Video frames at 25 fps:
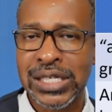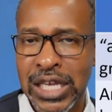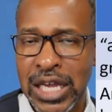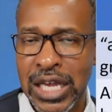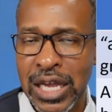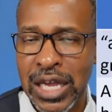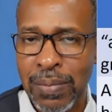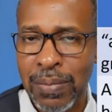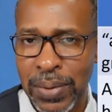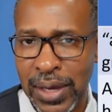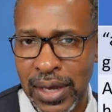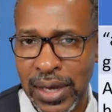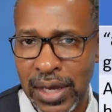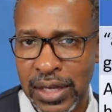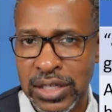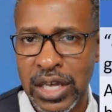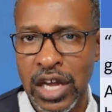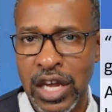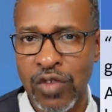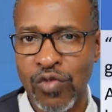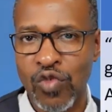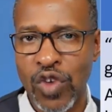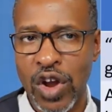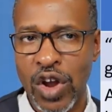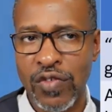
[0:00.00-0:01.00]
beast in
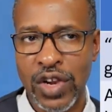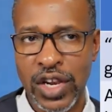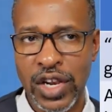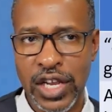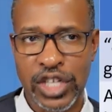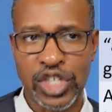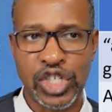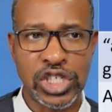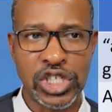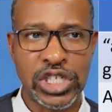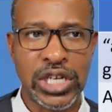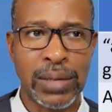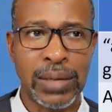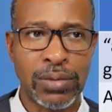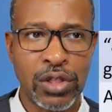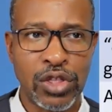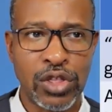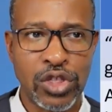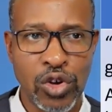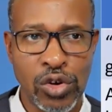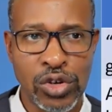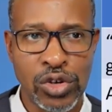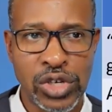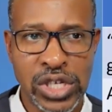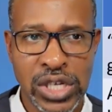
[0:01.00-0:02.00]
Revelation chapter
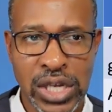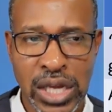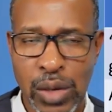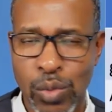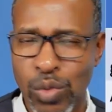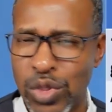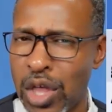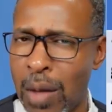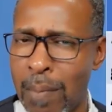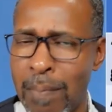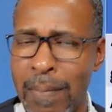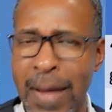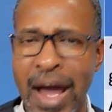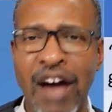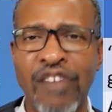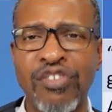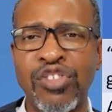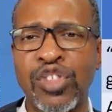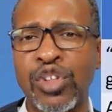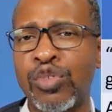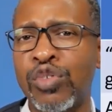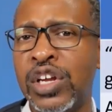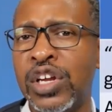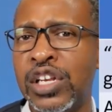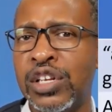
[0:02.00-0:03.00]
13 with a mouth
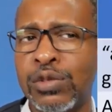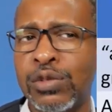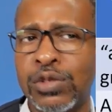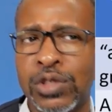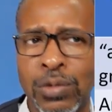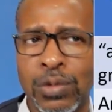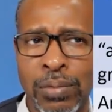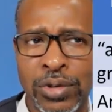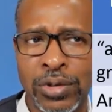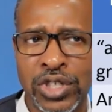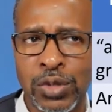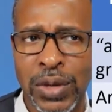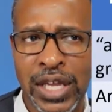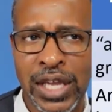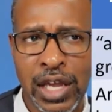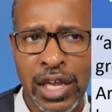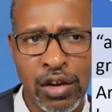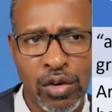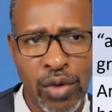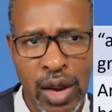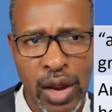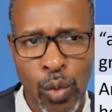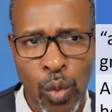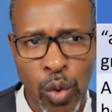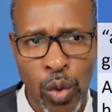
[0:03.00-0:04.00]
speaking great
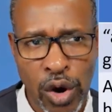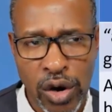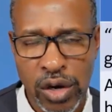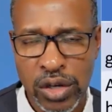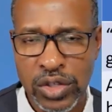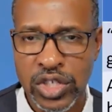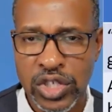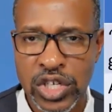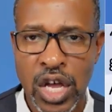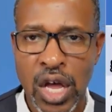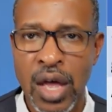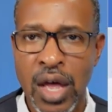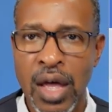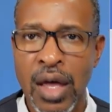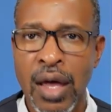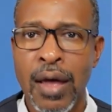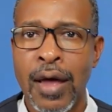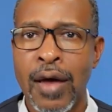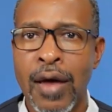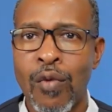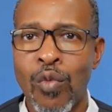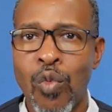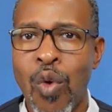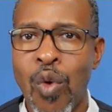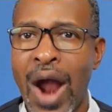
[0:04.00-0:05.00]
words,
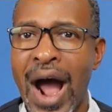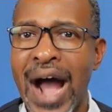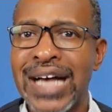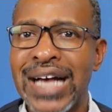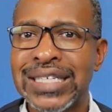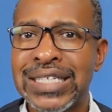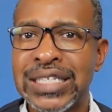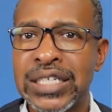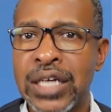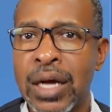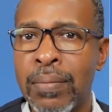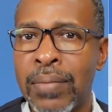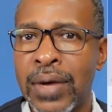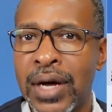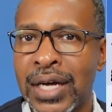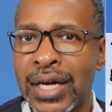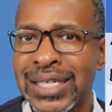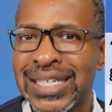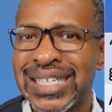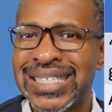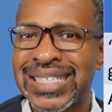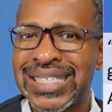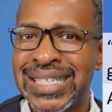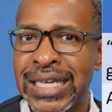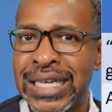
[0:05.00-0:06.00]
rising among
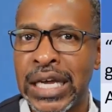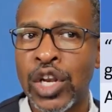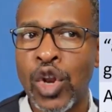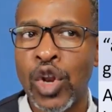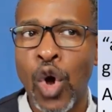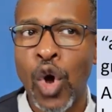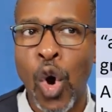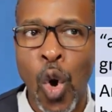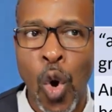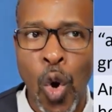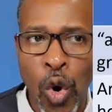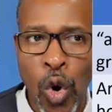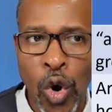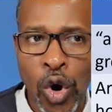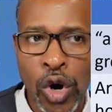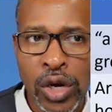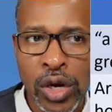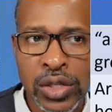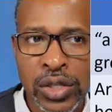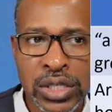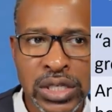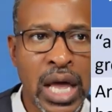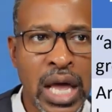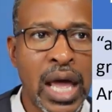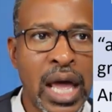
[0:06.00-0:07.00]
10 horns.
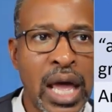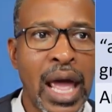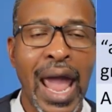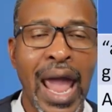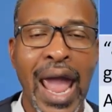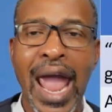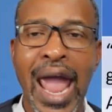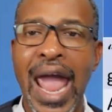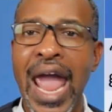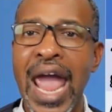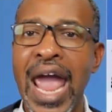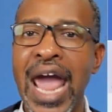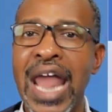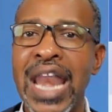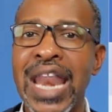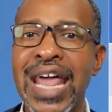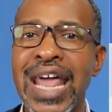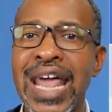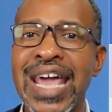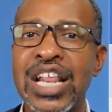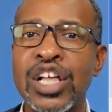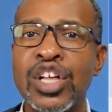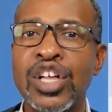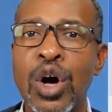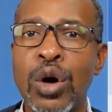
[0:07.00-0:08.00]
And it
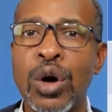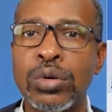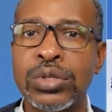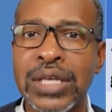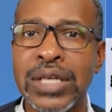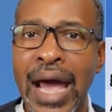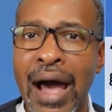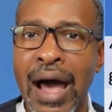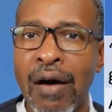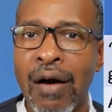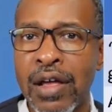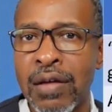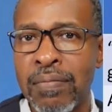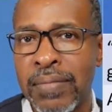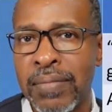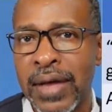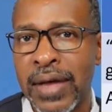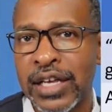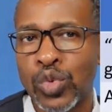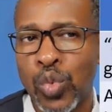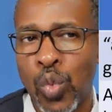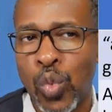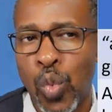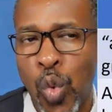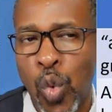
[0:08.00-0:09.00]
goes out and makes
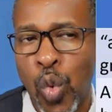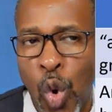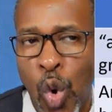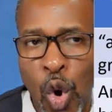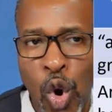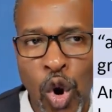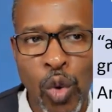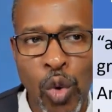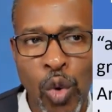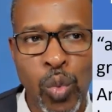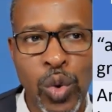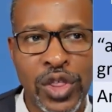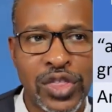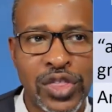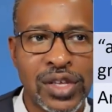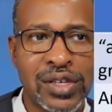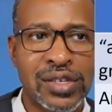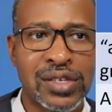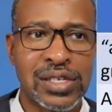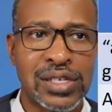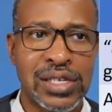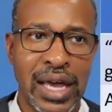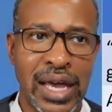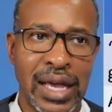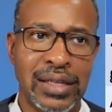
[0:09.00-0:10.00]
war with the
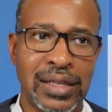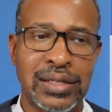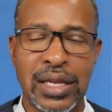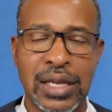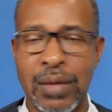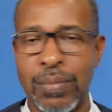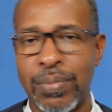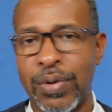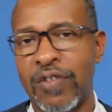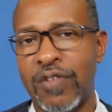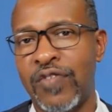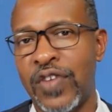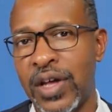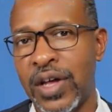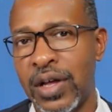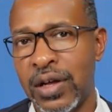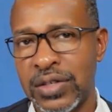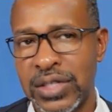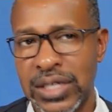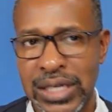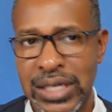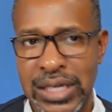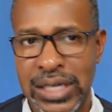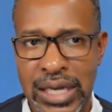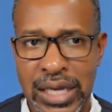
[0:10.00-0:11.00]
saints and prevails
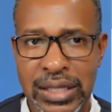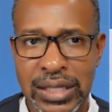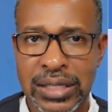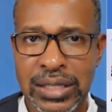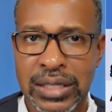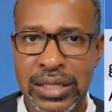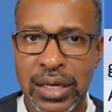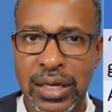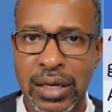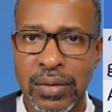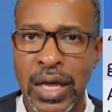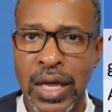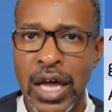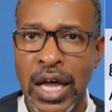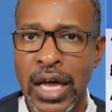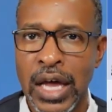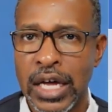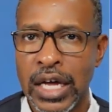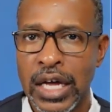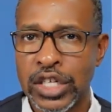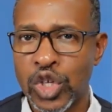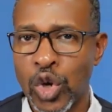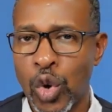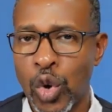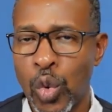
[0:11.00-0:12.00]
against them. And
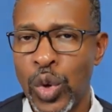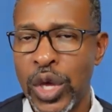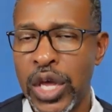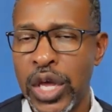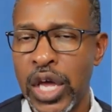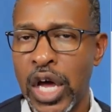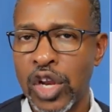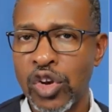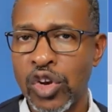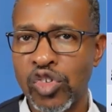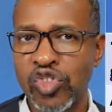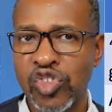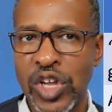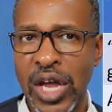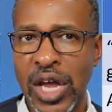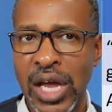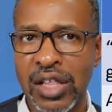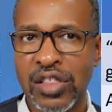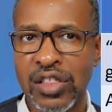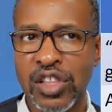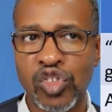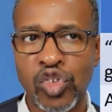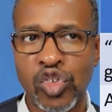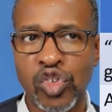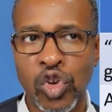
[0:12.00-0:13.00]
so we understand that this
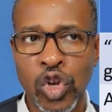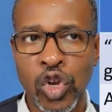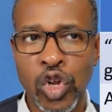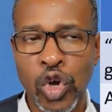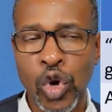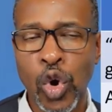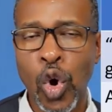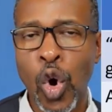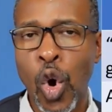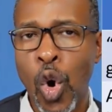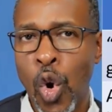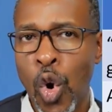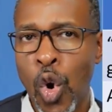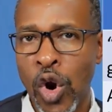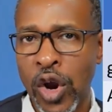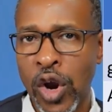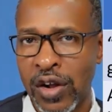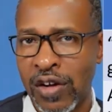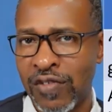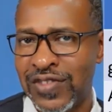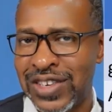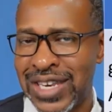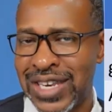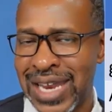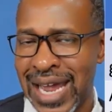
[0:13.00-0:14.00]
little horn of
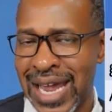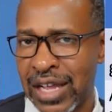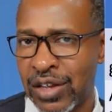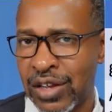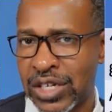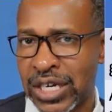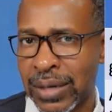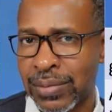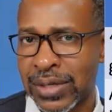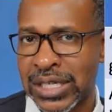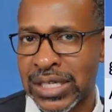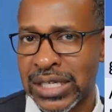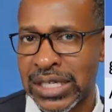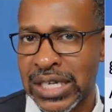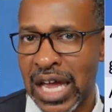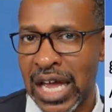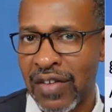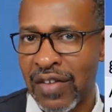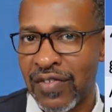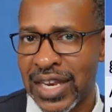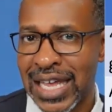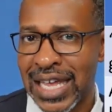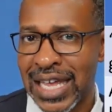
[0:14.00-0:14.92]
Daniel chapter 7